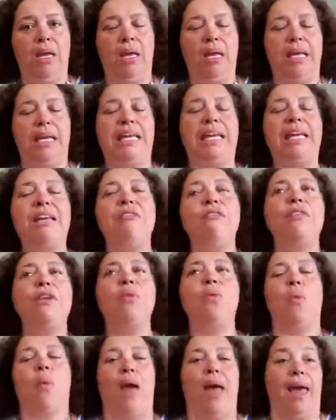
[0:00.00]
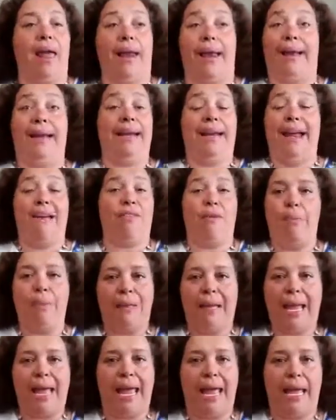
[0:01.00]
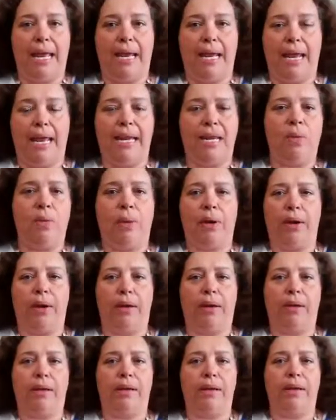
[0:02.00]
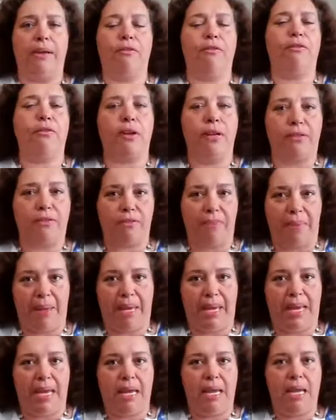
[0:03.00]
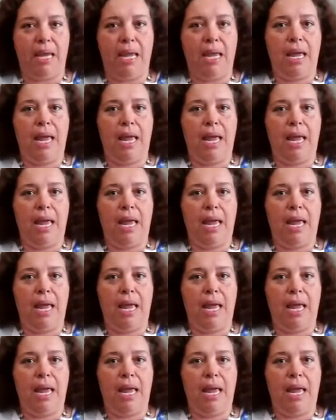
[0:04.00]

even when I didn't have the plan anywhere in front of me.